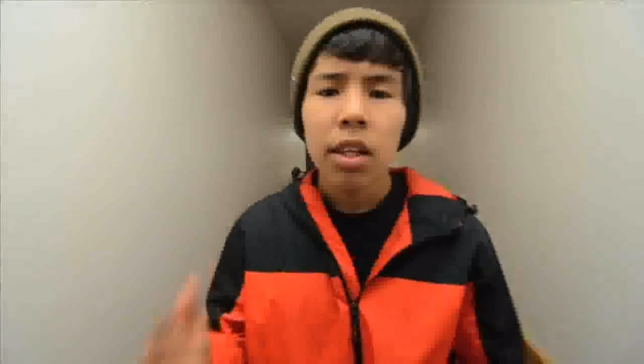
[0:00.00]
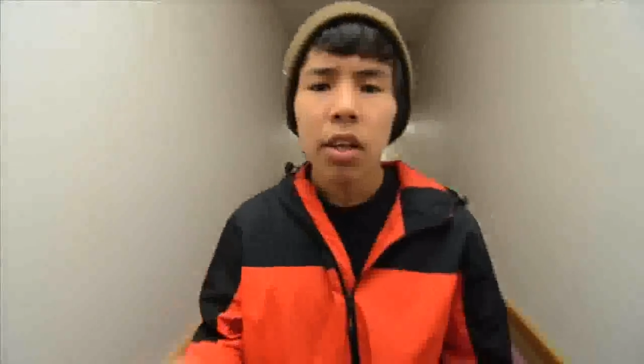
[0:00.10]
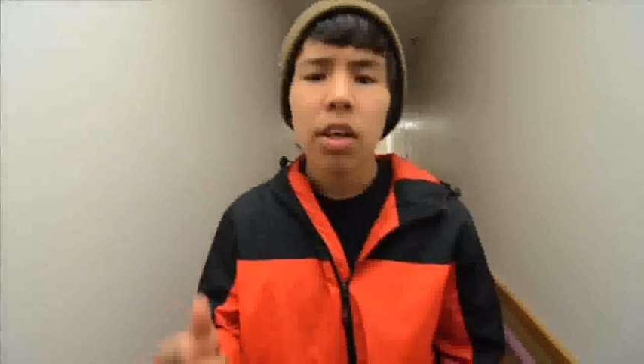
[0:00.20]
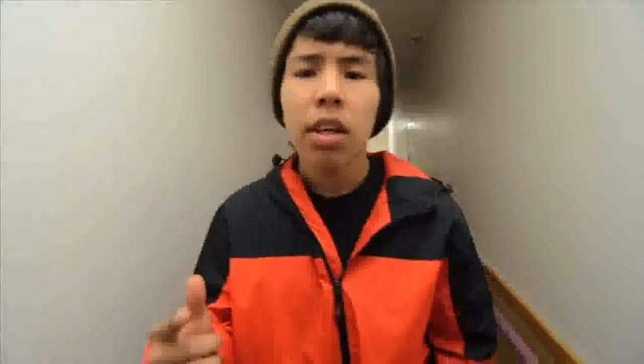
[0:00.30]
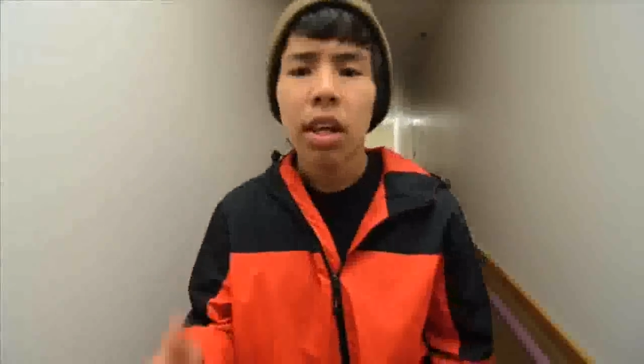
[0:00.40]

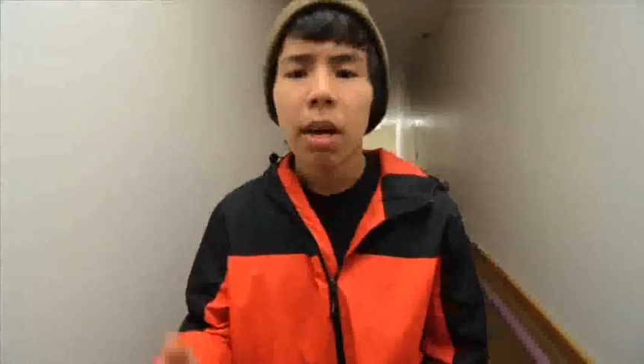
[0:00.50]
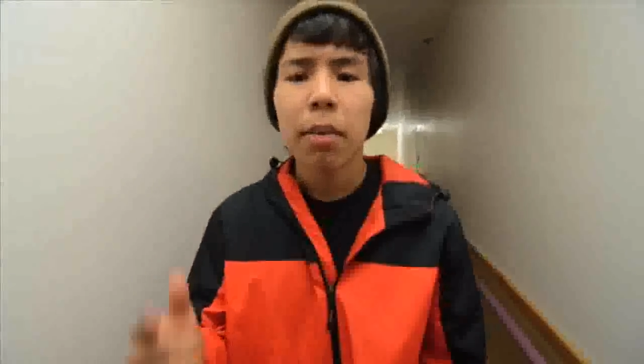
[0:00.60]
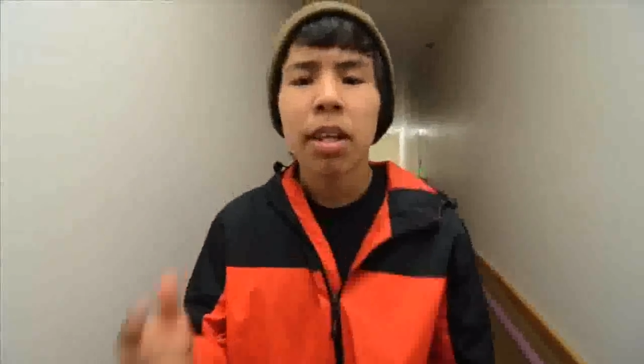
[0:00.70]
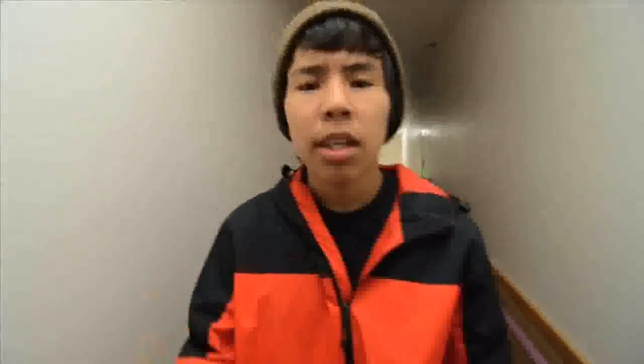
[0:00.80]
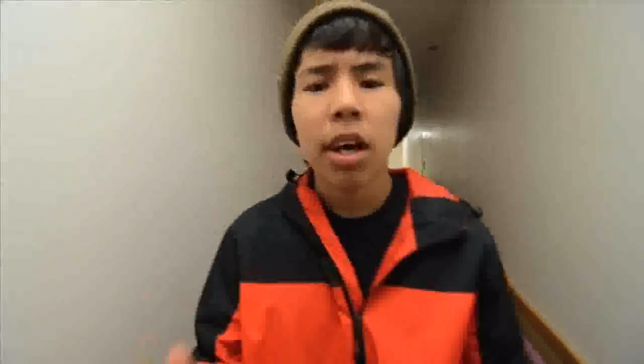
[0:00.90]
Looking
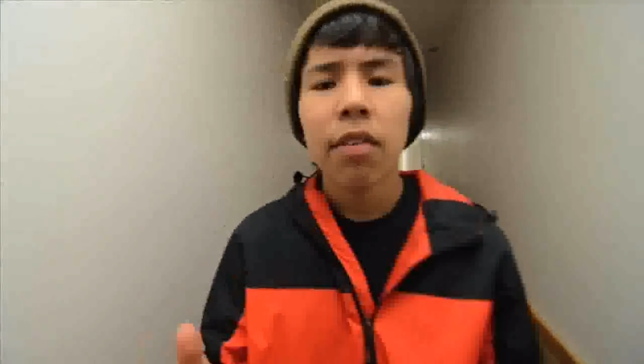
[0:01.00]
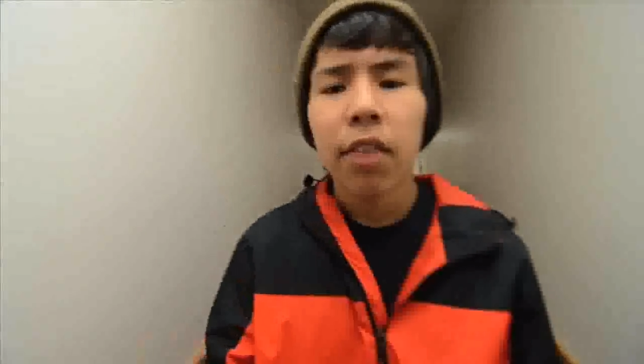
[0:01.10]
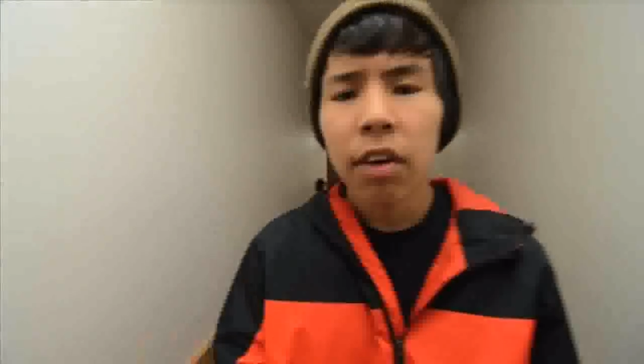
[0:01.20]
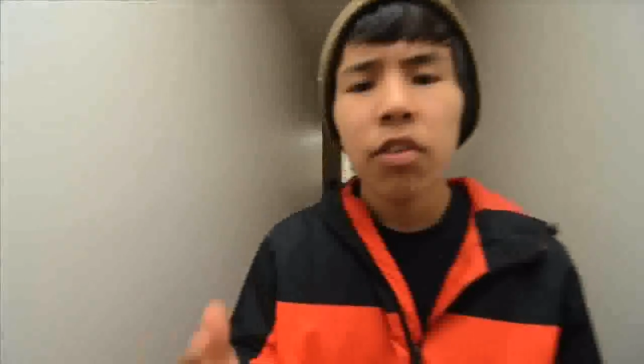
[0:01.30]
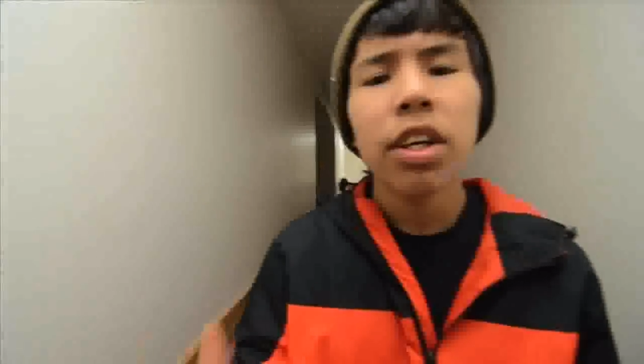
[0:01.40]
at
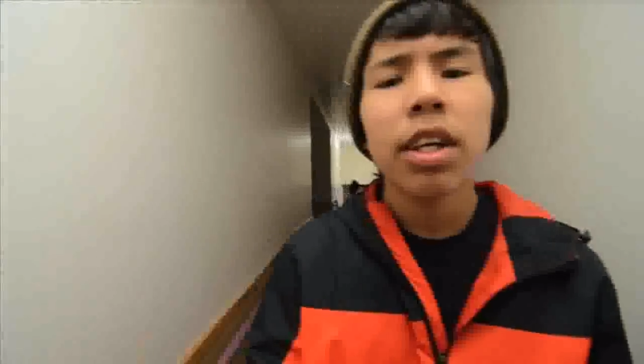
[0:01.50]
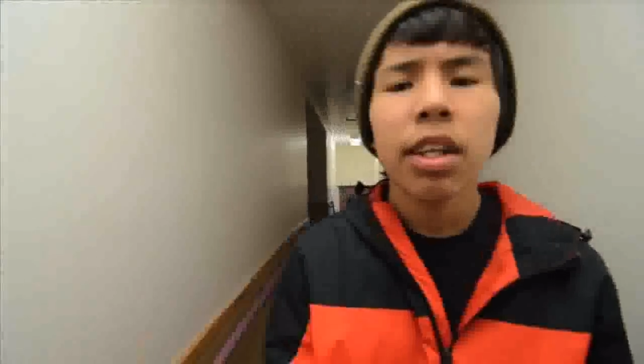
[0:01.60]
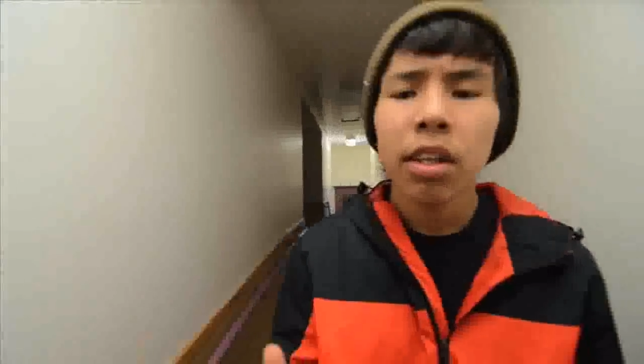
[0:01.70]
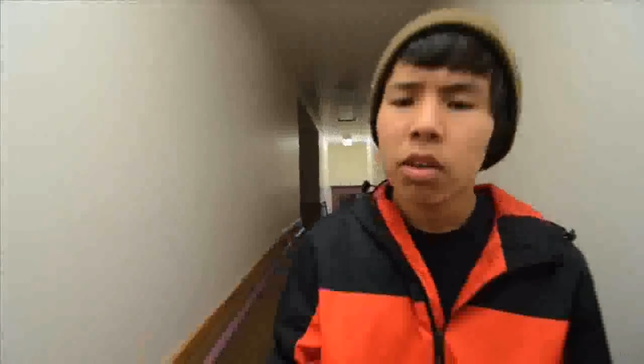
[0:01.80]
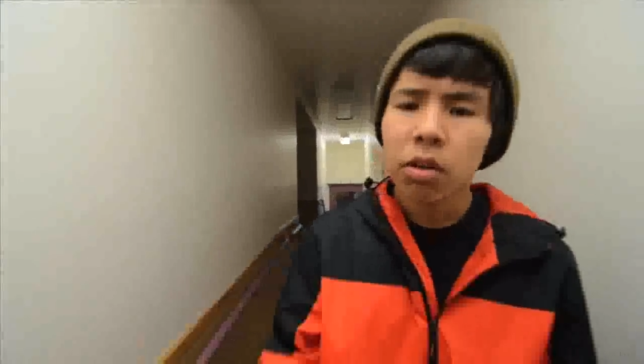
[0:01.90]
myself, I
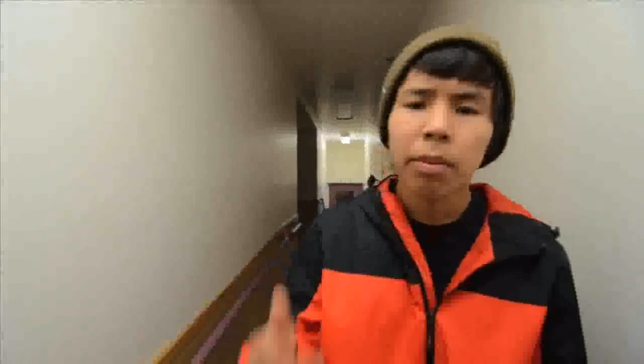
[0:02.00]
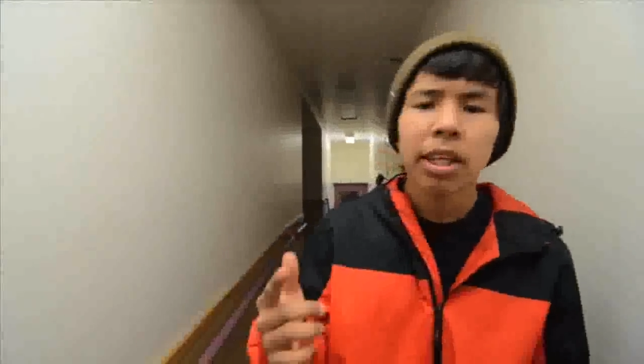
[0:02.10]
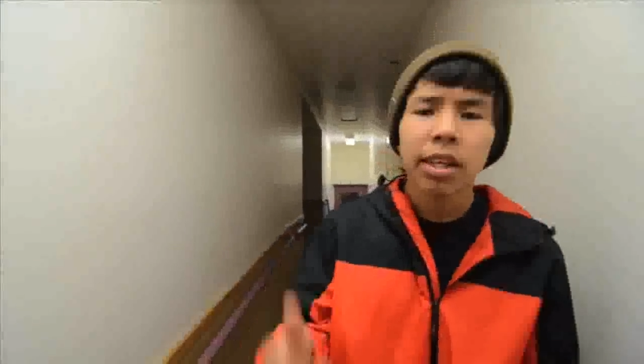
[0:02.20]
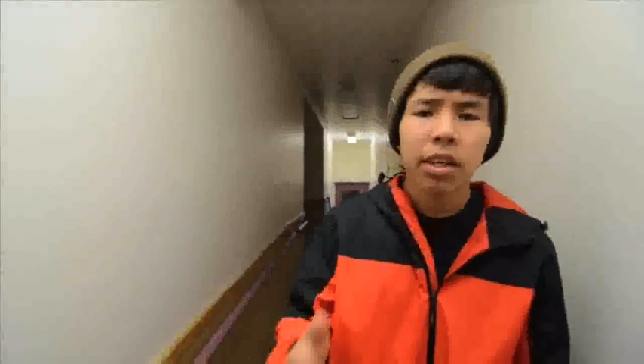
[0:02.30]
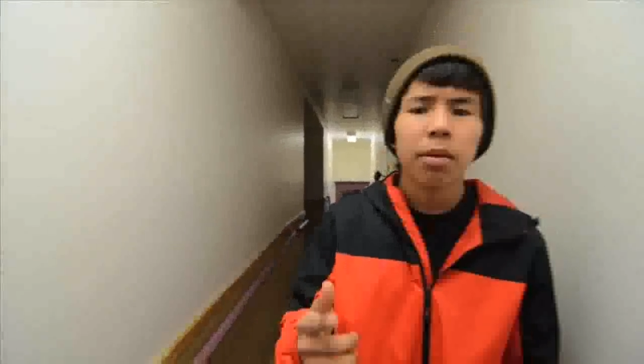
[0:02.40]
really look
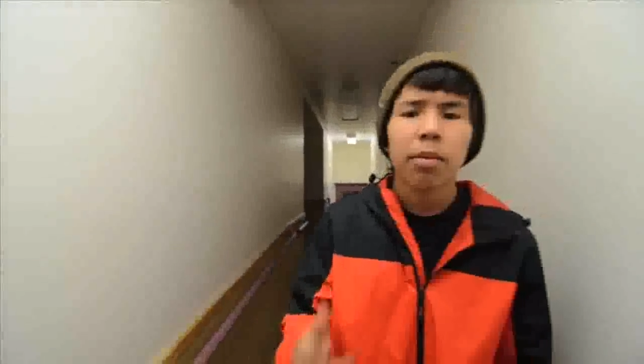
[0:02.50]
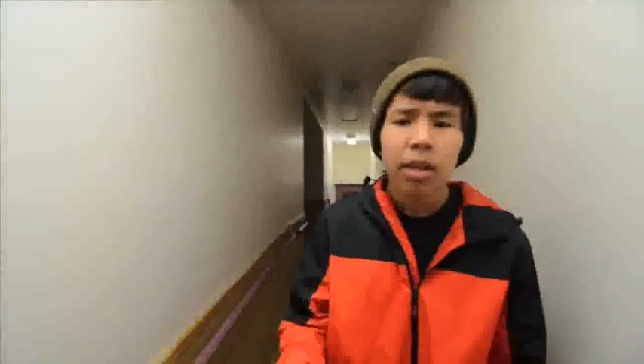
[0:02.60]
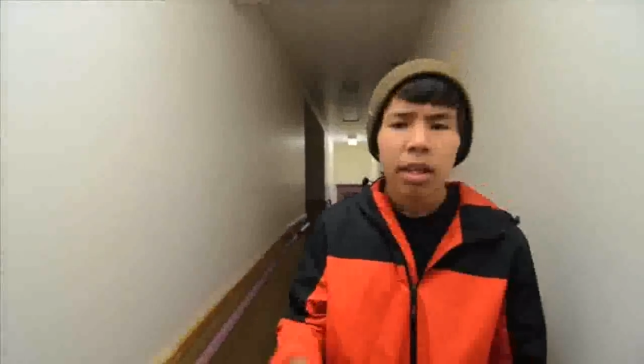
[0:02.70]
messed up.